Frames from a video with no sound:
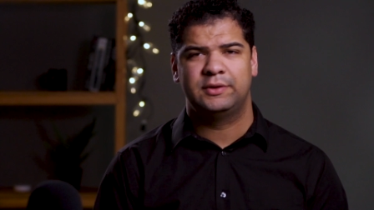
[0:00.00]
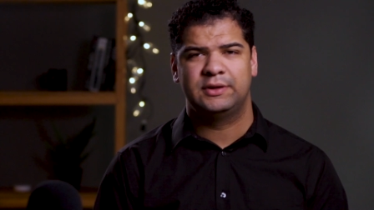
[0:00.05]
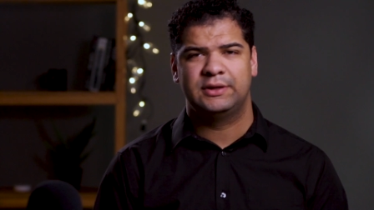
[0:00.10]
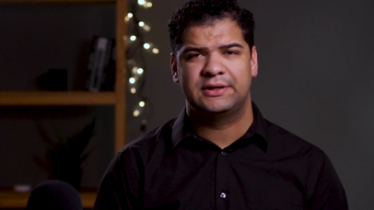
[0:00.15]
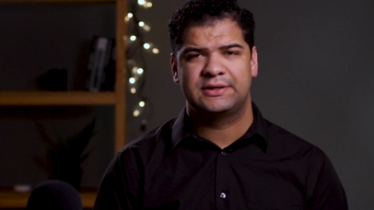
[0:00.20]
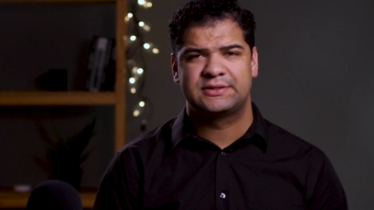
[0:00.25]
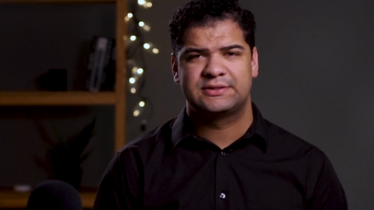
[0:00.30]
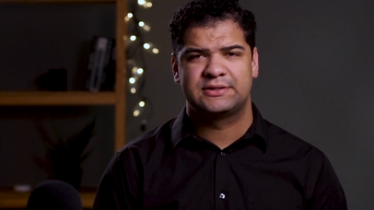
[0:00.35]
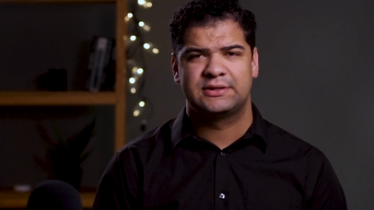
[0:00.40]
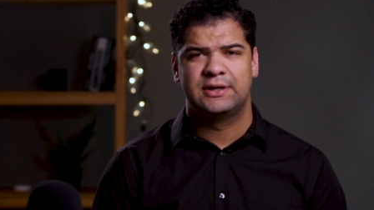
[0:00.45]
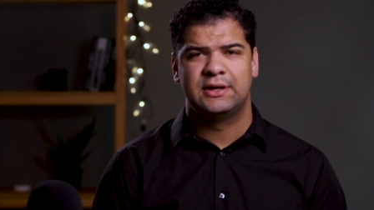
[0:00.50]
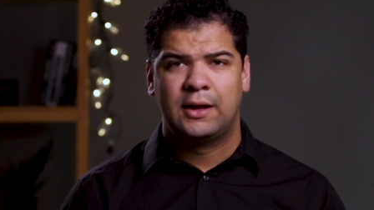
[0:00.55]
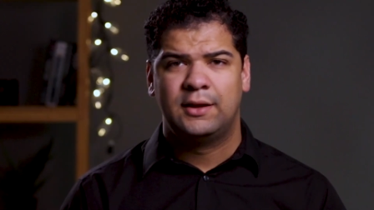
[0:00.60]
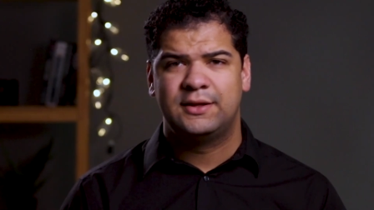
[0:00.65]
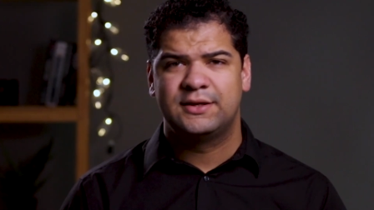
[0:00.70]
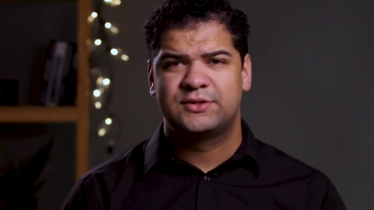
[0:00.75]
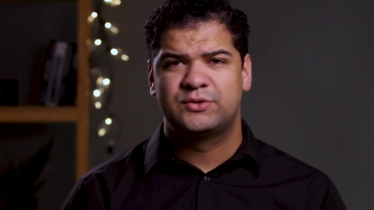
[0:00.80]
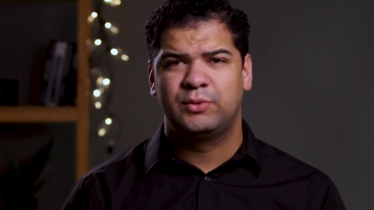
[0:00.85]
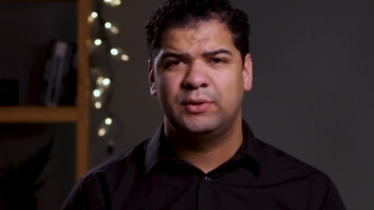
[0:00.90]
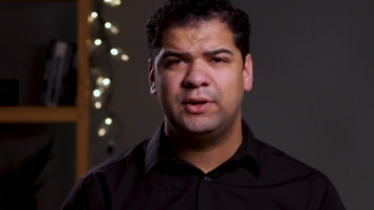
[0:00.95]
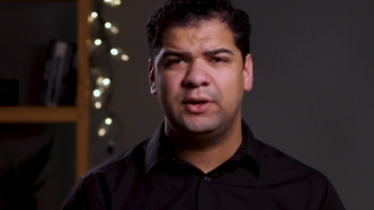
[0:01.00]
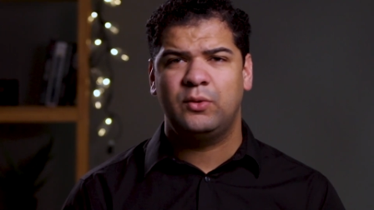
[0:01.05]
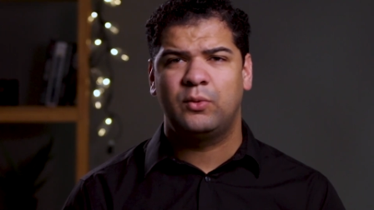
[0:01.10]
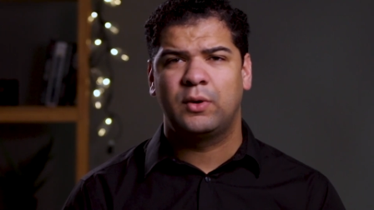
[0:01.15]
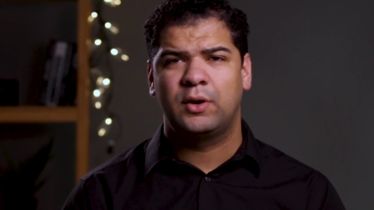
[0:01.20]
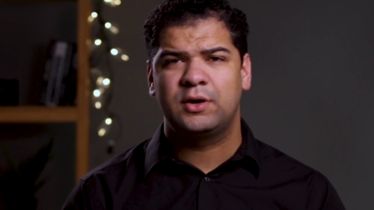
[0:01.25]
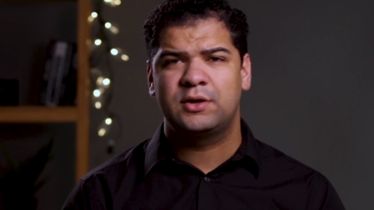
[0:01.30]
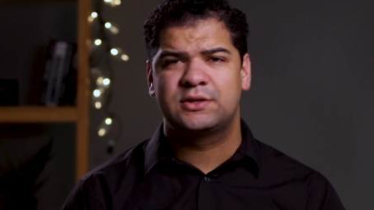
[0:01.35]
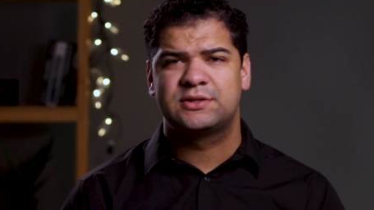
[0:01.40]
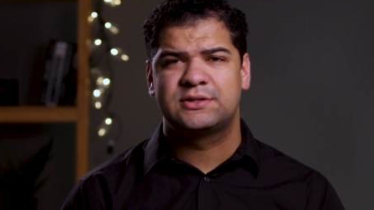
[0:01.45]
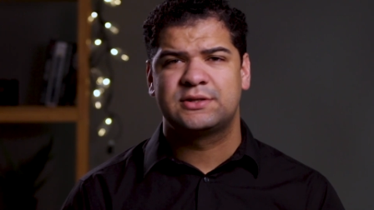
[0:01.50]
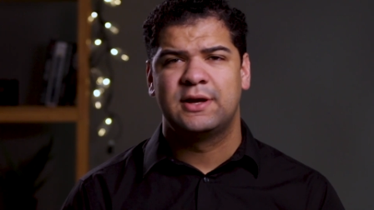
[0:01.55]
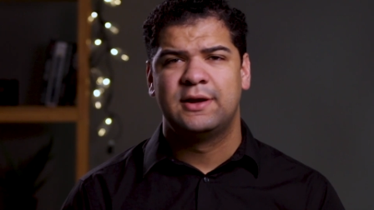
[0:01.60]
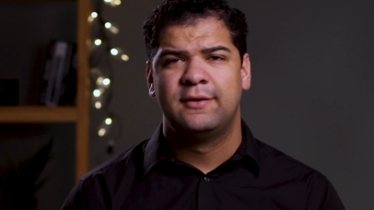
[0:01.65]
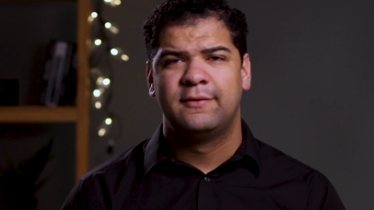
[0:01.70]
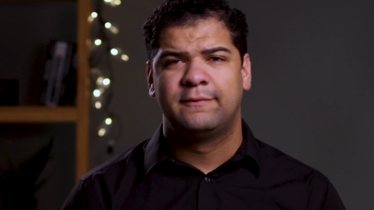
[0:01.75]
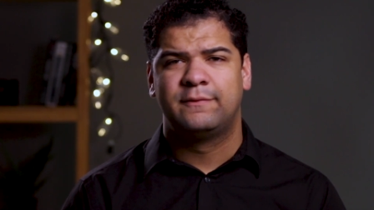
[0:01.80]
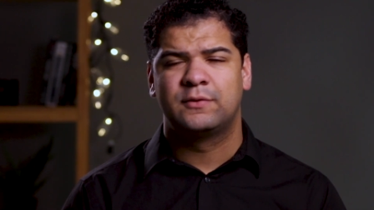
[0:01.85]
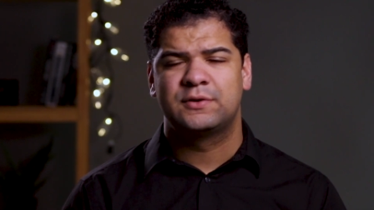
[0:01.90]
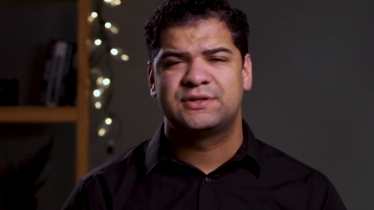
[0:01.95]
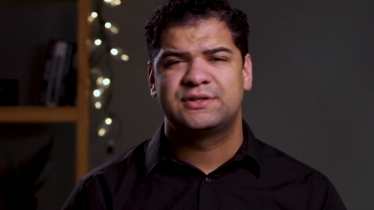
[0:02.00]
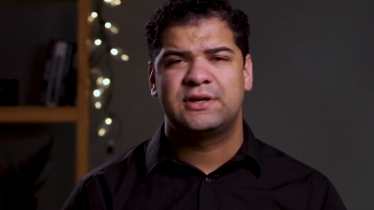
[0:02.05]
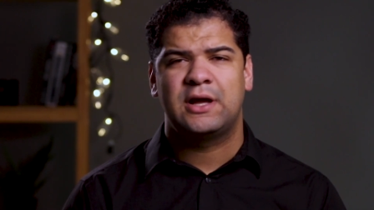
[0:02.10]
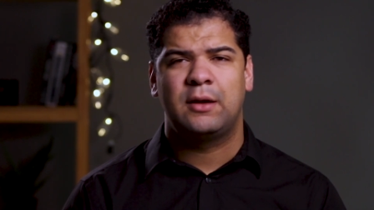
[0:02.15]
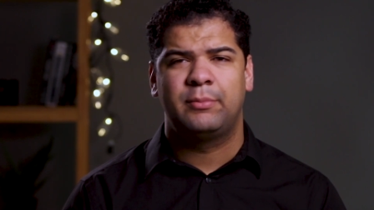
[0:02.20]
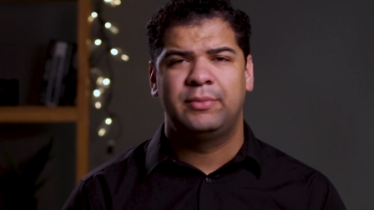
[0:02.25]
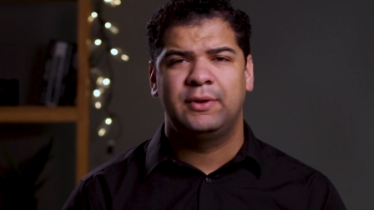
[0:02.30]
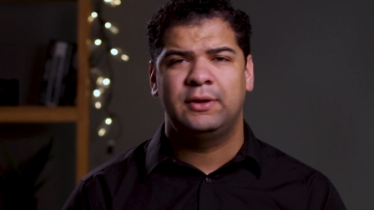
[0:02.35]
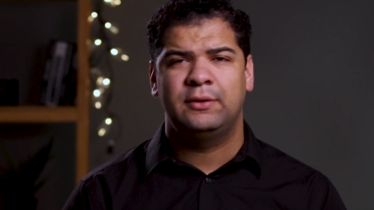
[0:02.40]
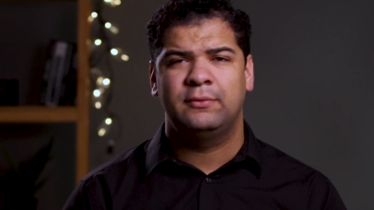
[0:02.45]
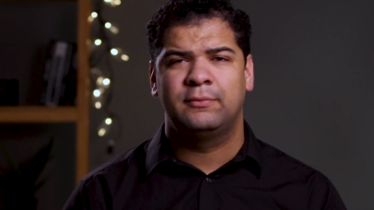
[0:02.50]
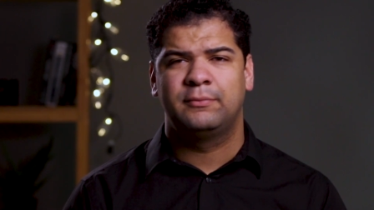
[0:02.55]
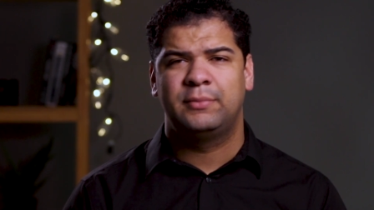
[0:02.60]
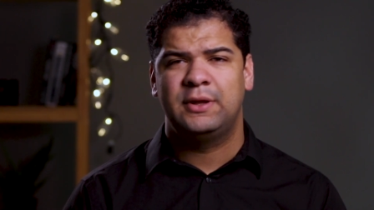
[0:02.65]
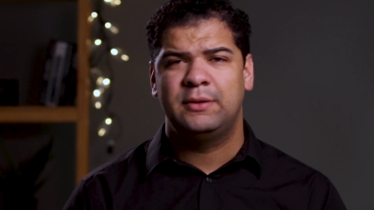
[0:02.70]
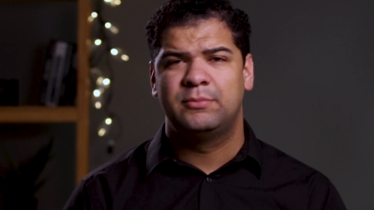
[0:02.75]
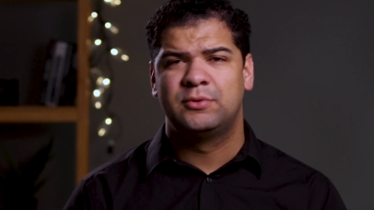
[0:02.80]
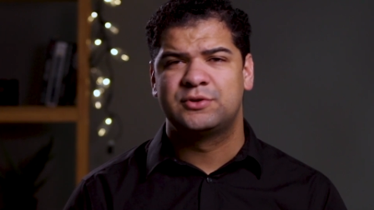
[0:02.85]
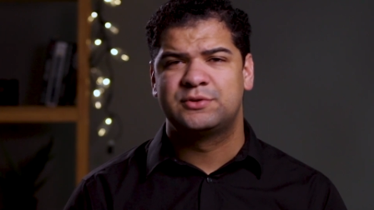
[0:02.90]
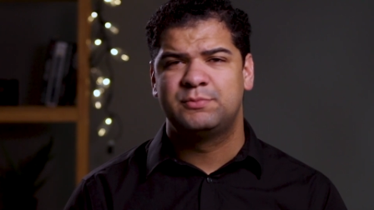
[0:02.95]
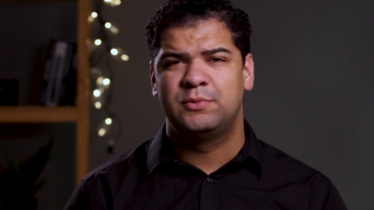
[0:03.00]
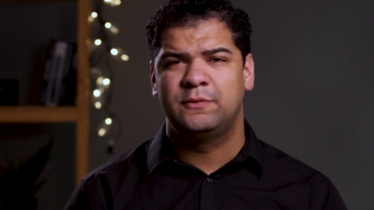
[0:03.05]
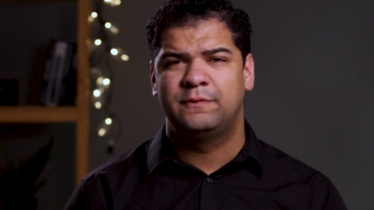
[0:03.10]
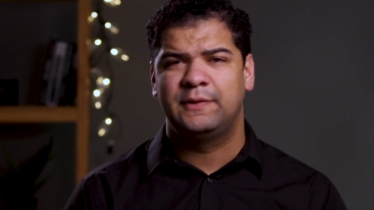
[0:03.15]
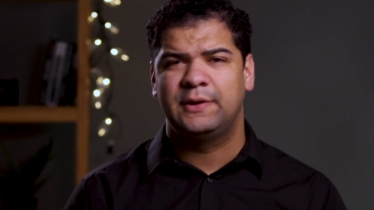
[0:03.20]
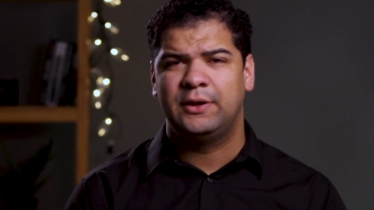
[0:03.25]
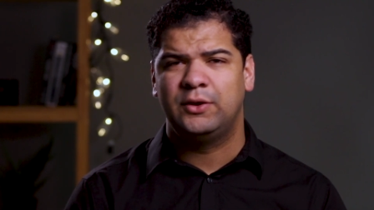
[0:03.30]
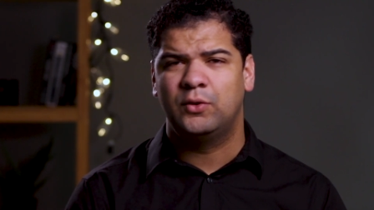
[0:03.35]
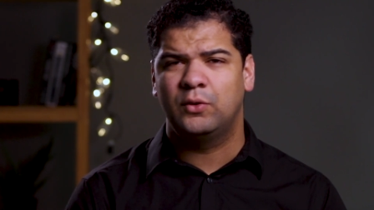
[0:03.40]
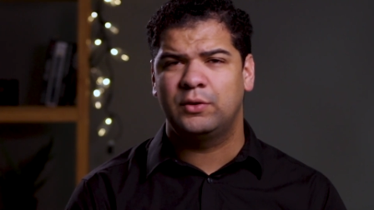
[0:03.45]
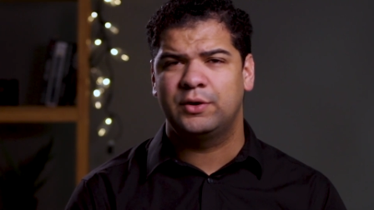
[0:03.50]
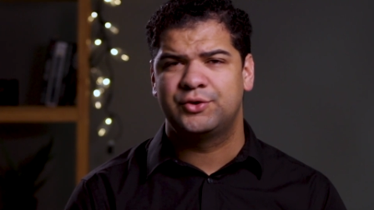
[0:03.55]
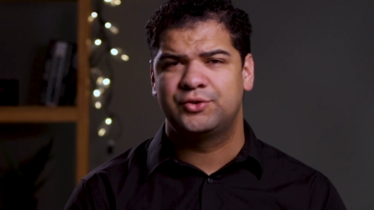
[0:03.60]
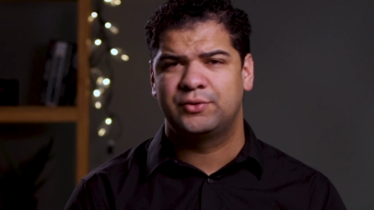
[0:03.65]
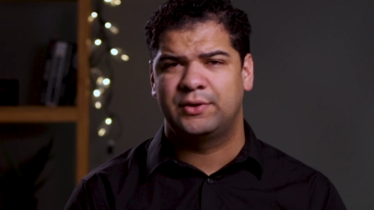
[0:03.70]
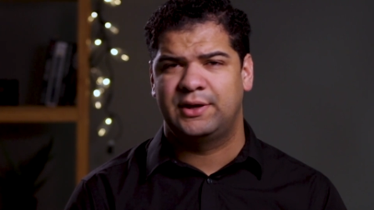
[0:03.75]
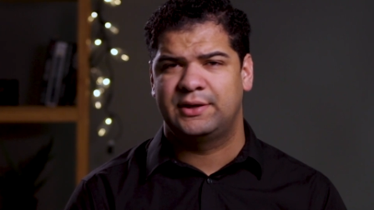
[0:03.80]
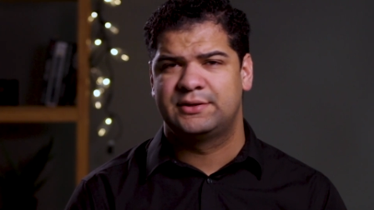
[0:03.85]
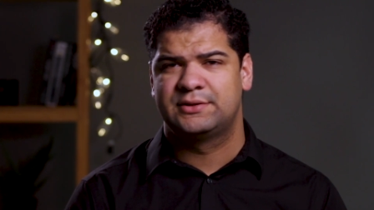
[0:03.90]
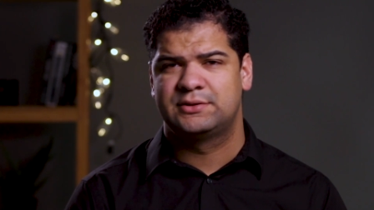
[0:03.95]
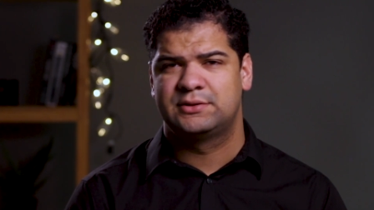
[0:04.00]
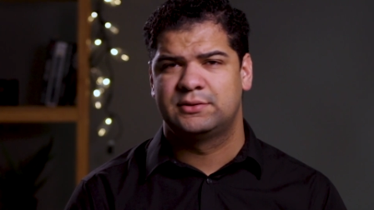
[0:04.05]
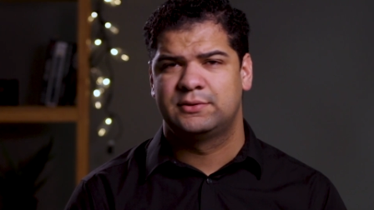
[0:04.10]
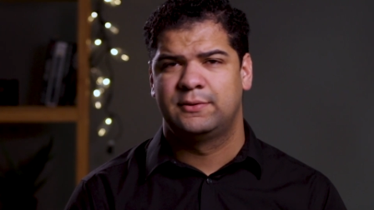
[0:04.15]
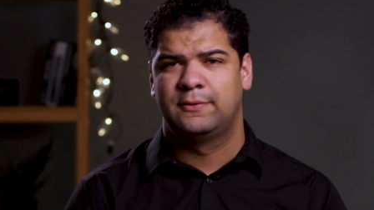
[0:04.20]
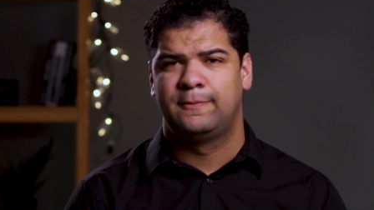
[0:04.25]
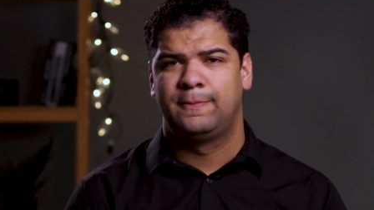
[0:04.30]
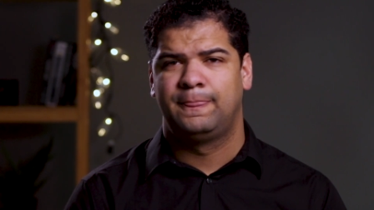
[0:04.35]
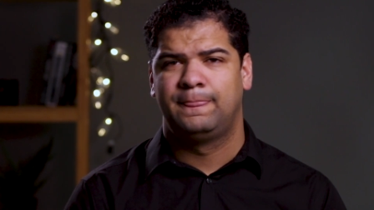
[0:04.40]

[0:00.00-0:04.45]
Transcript: with this. This really works for stopping people spoofing your address.